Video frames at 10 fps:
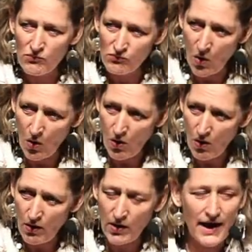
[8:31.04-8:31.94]

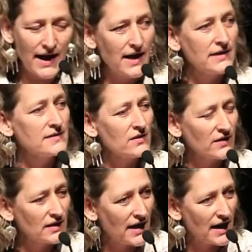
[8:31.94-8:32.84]
more hands on
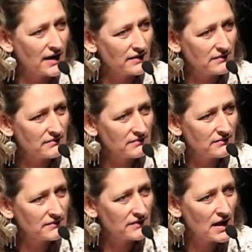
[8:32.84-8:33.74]
the land.
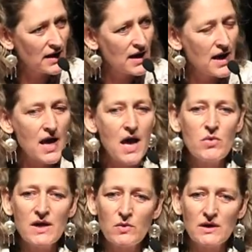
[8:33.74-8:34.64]

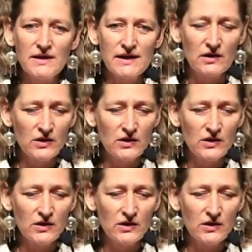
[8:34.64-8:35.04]
We will need